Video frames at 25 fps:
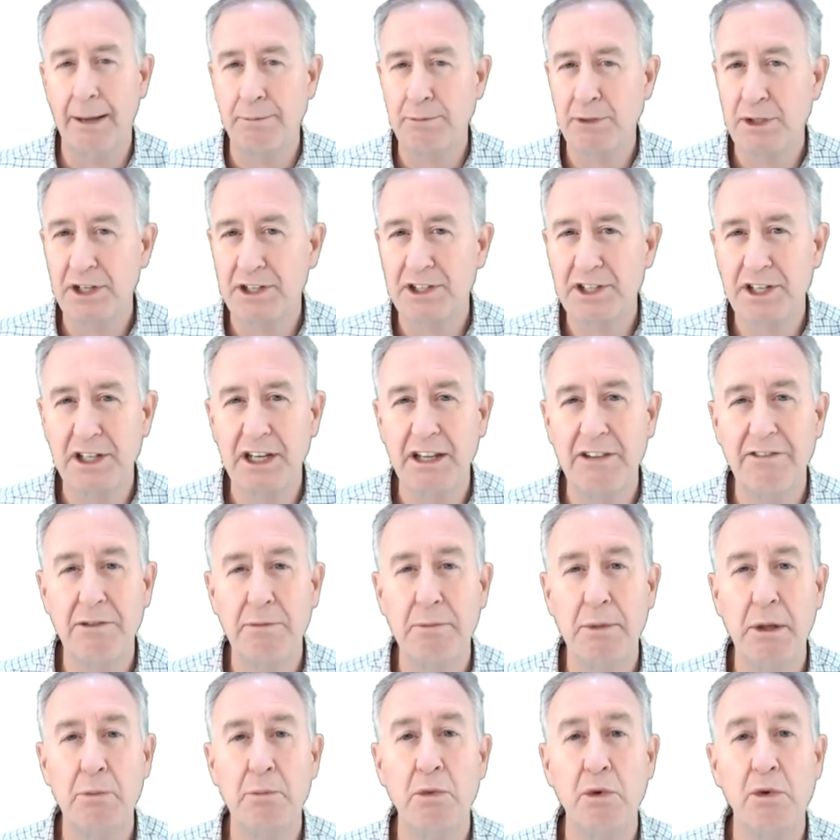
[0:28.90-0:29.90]
Objects can
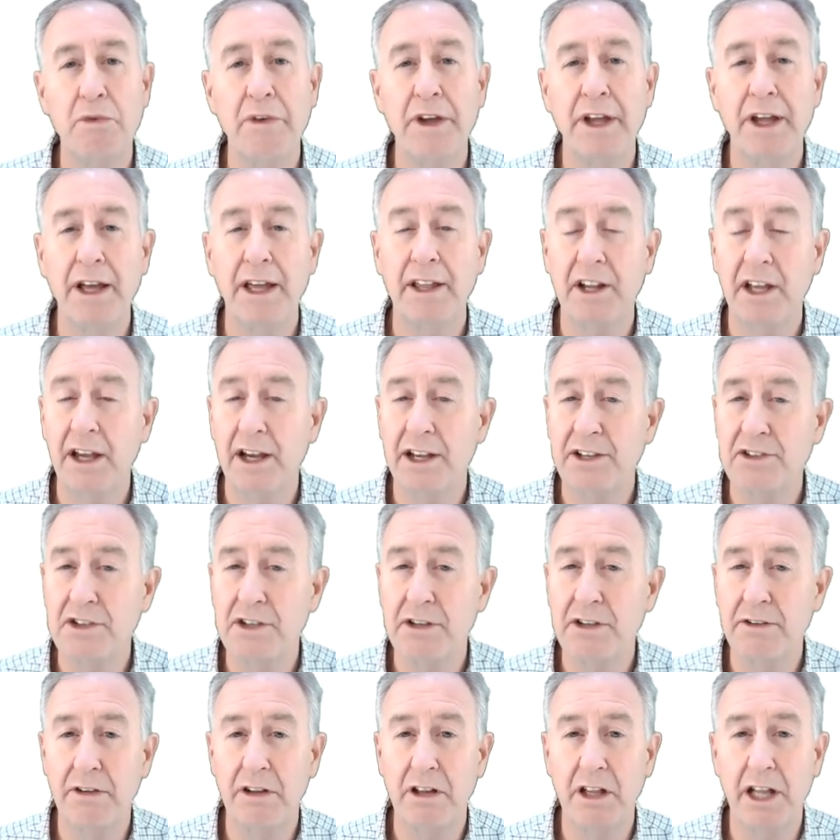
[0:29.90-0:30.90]
even be moving at
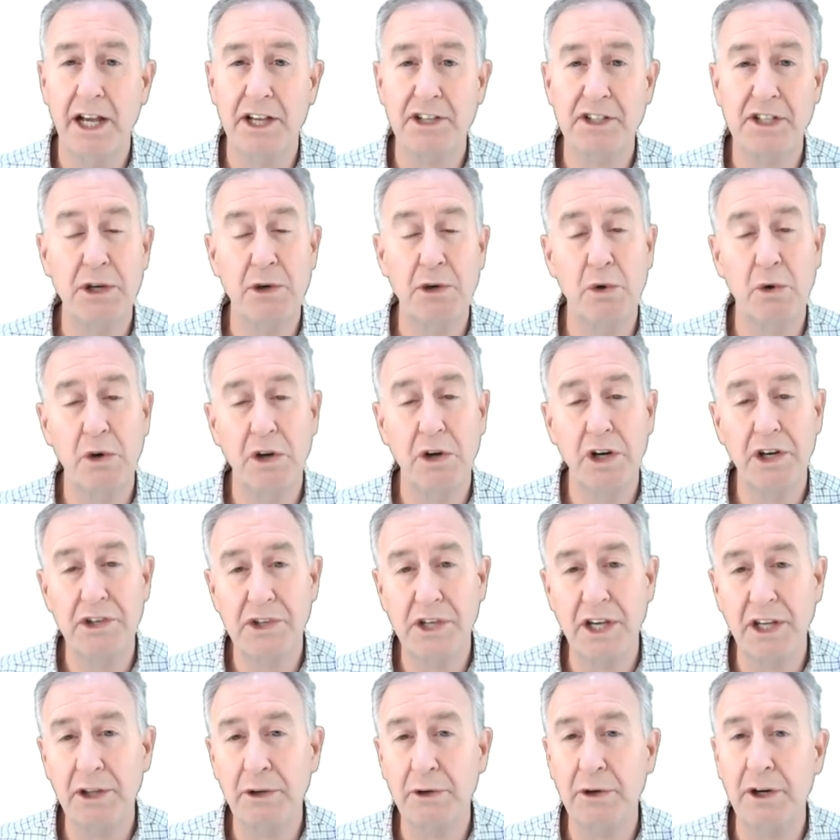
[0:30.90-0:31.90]
constant velocity or
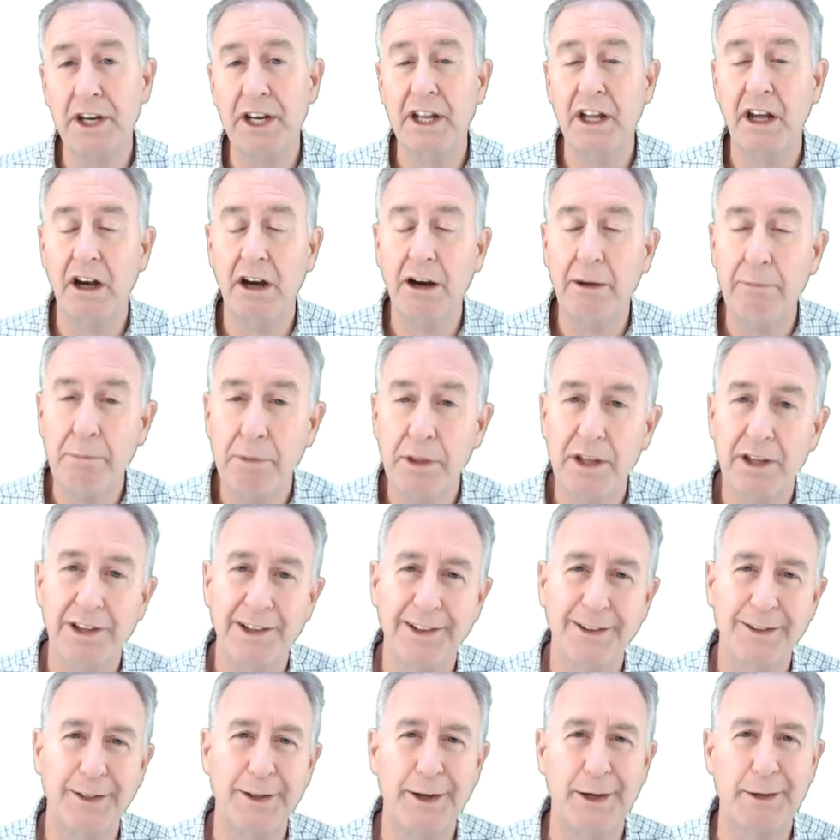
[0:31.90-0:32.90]
accelerating up
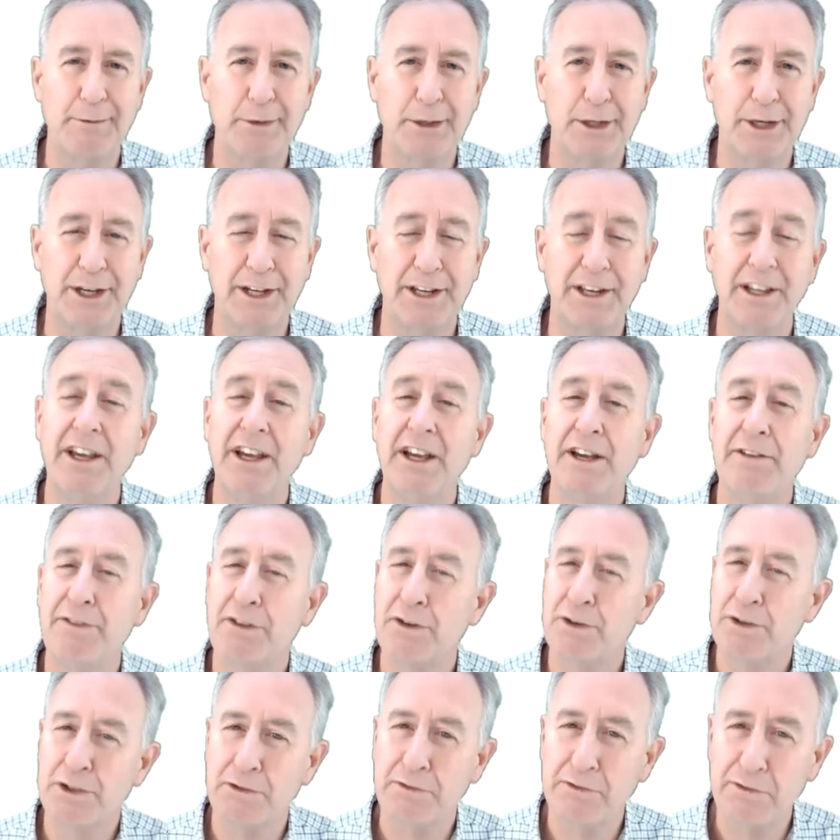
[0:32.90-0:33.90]
the inclined plane
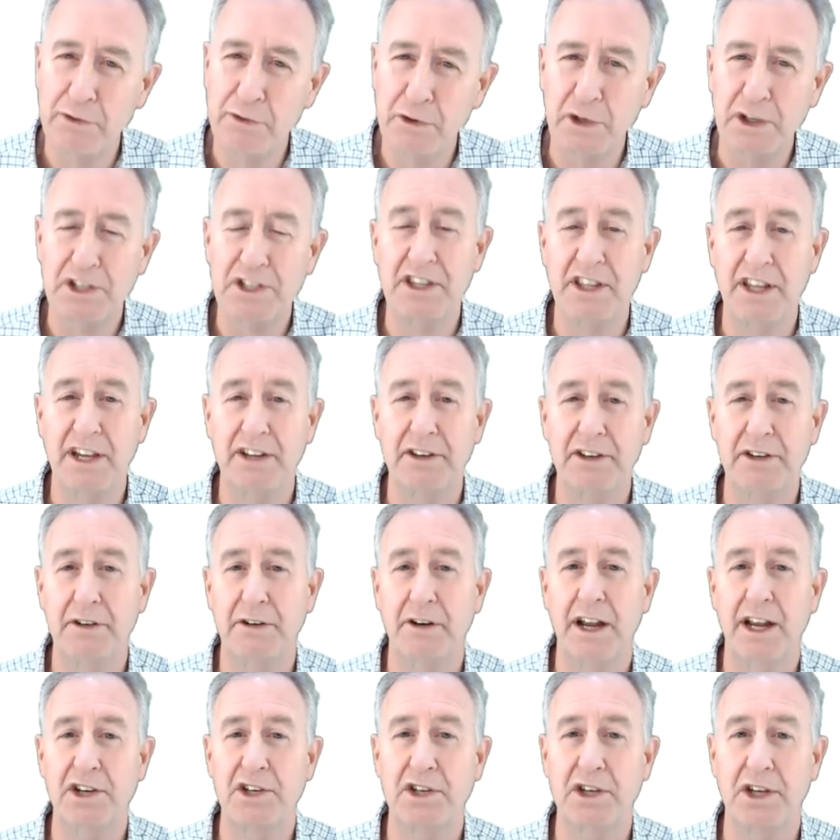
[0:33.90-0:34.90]
if there's a force in that
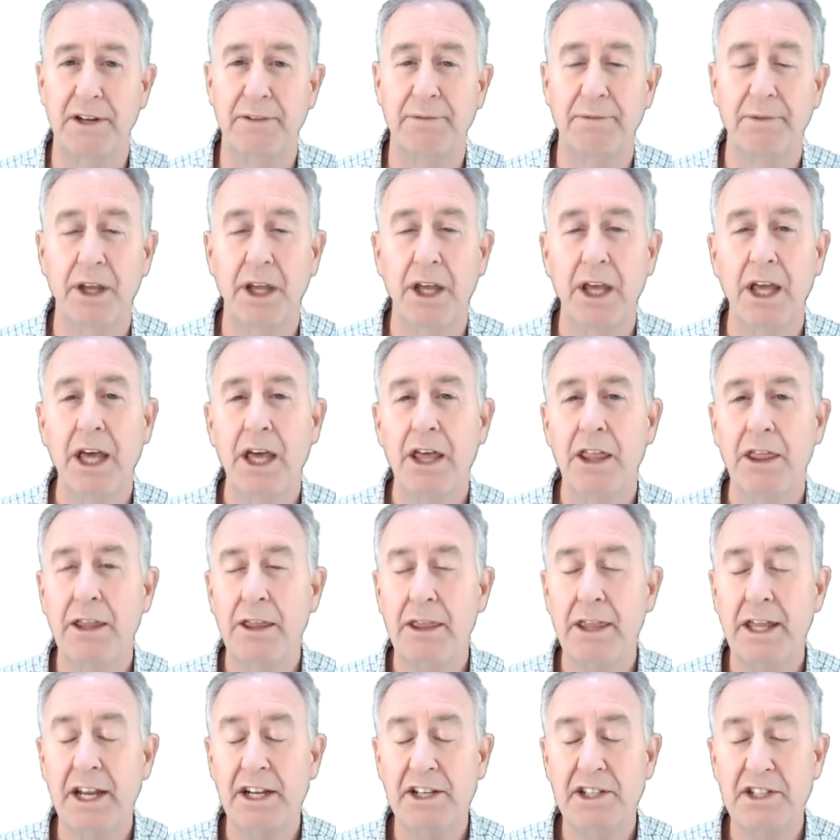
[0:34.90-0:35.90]
direction.
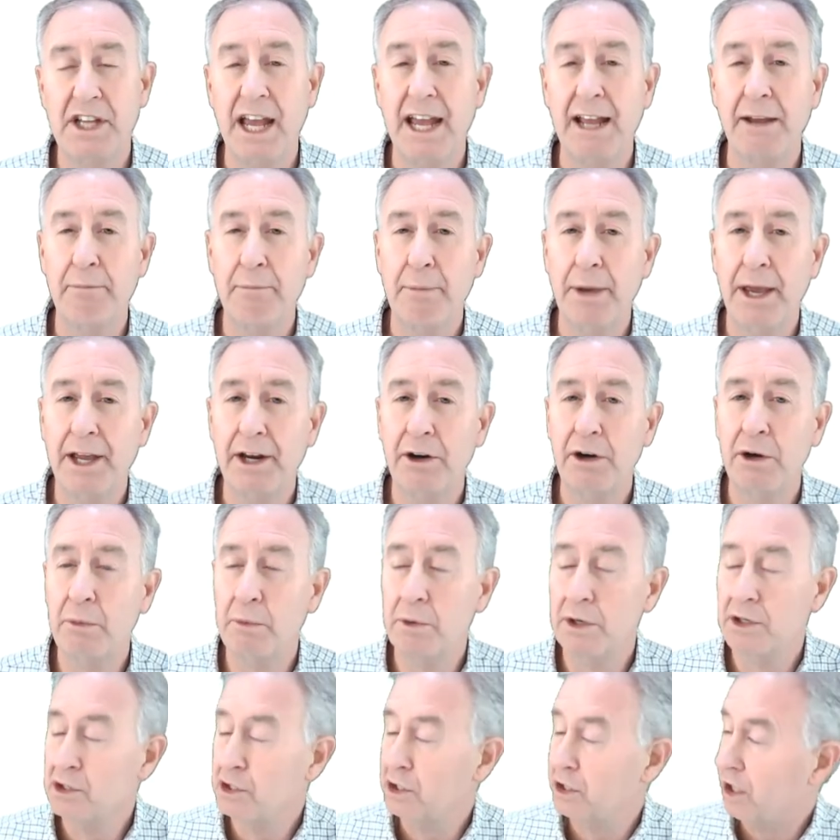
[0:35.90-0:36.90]
The exact manner
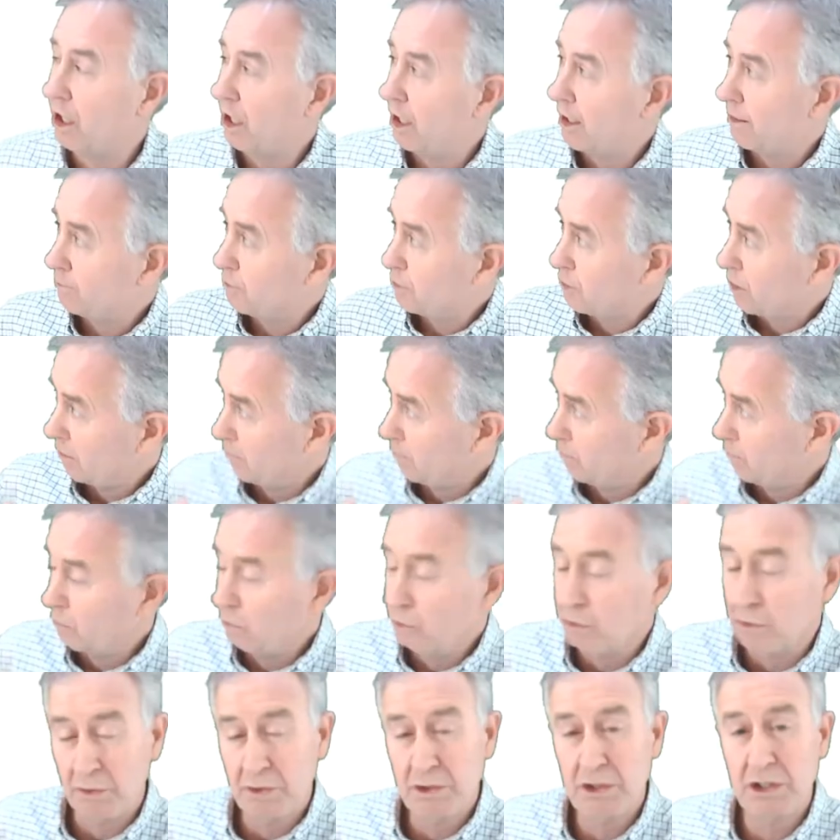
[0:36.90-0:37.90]
in which an object
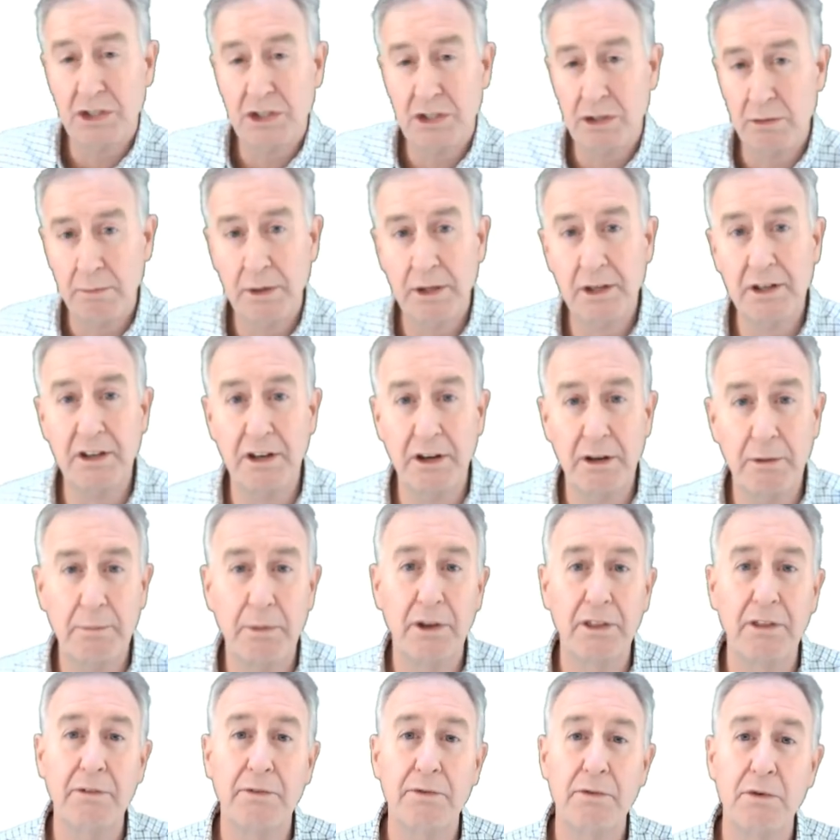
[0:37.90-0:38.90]
moves is dependent
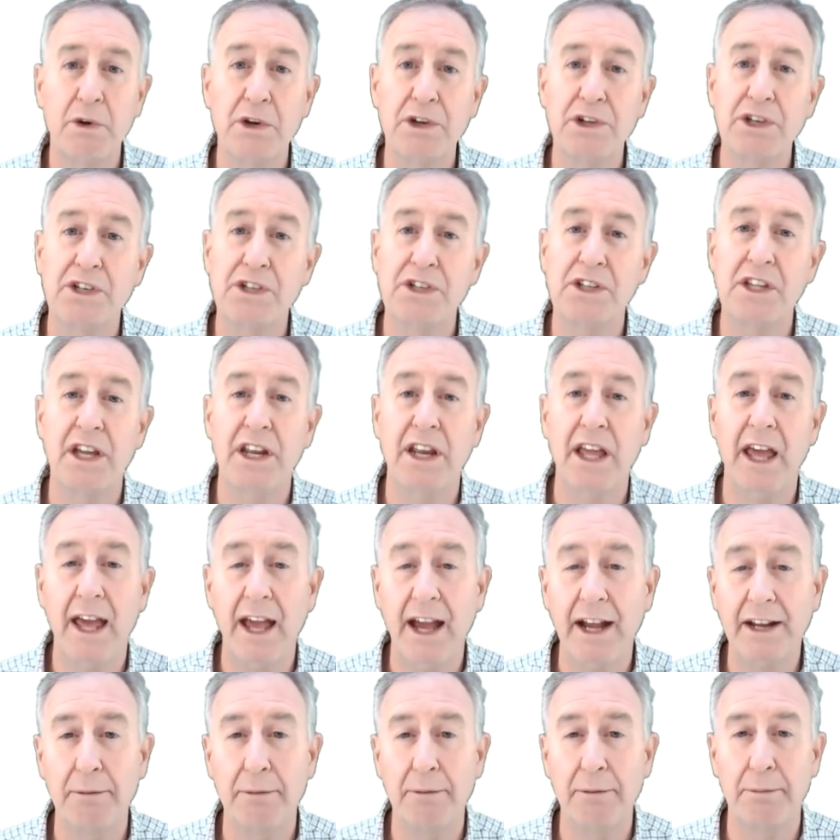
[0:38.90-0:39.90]
upon the forces
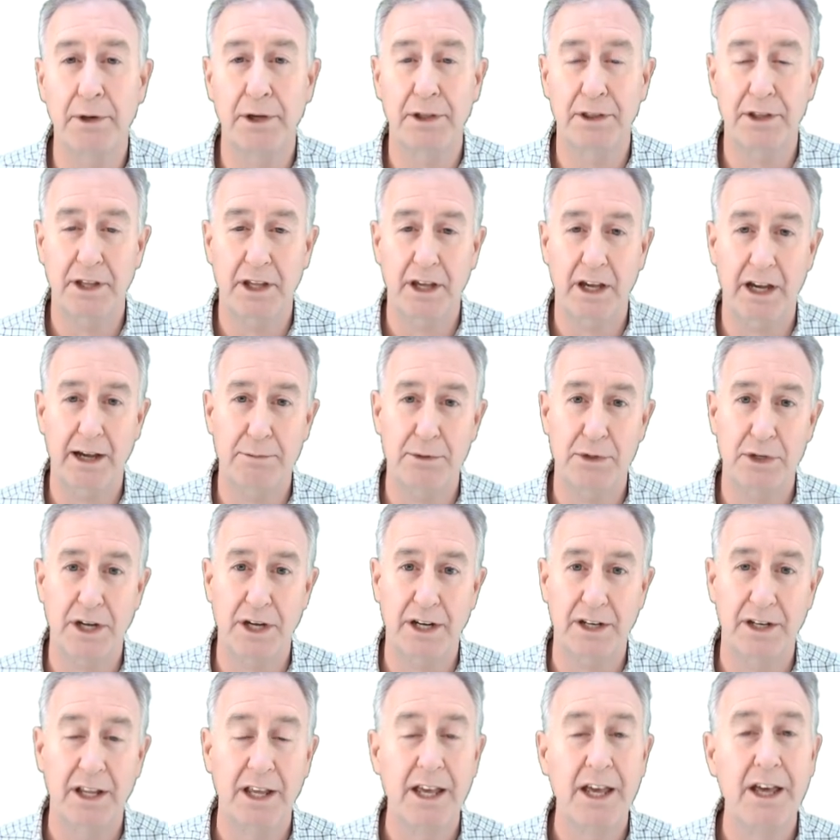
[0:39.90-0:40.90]
that act upon the
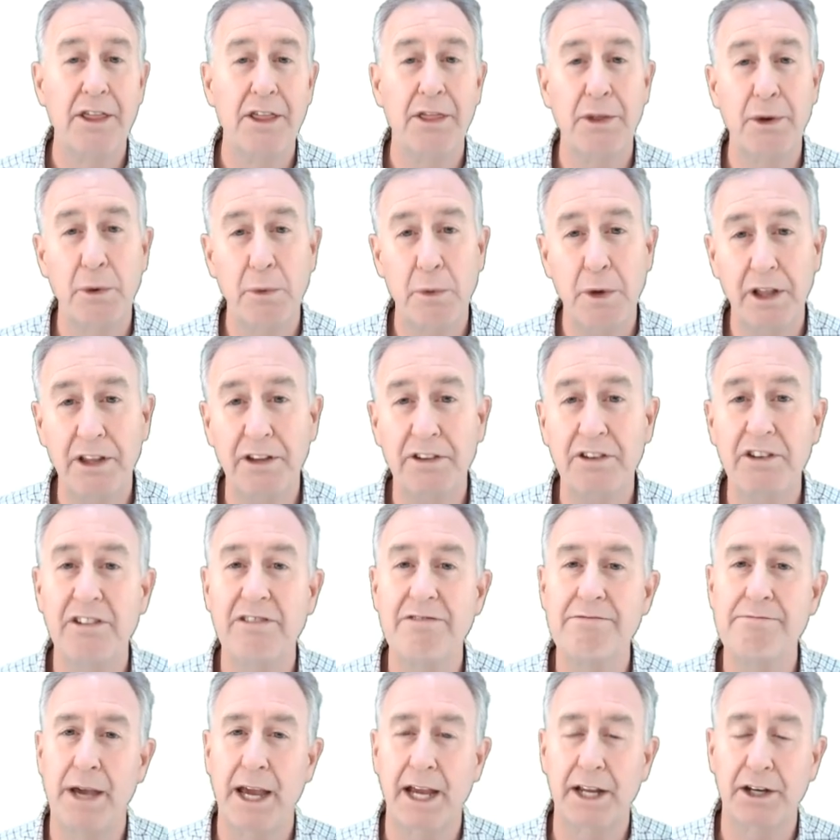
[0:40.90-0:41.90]
object, their
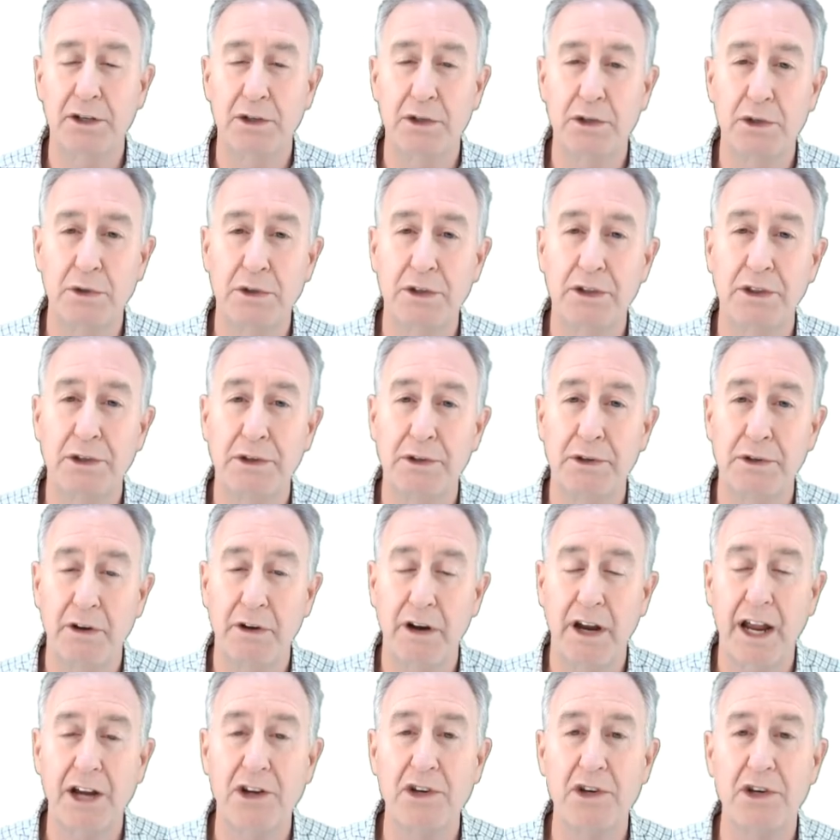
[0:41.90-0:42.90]
relative magnitude and their
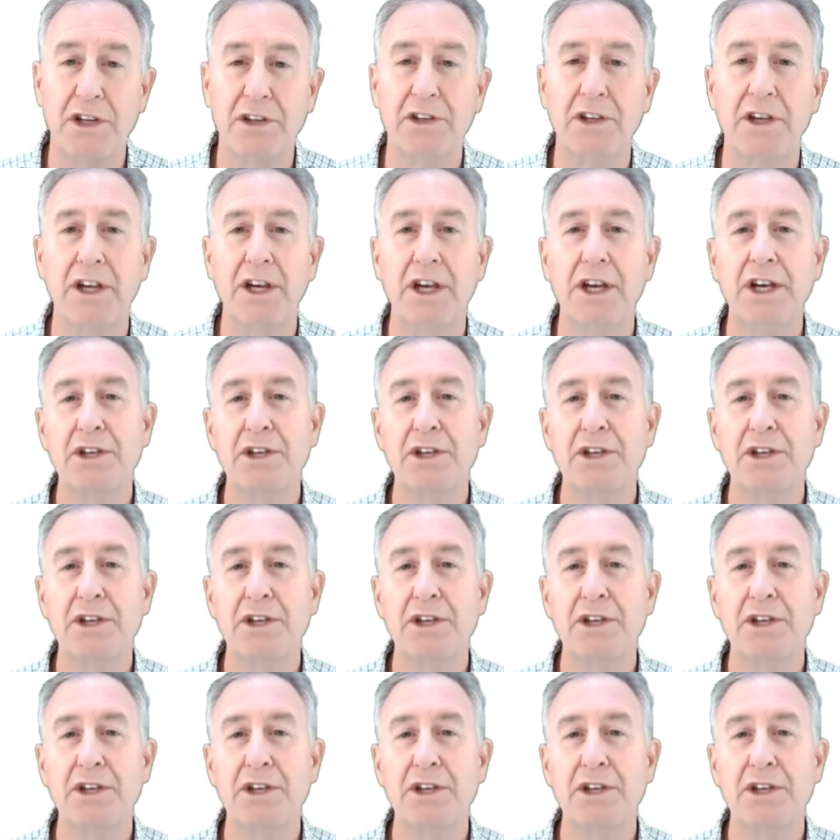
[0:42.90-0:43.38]
direction.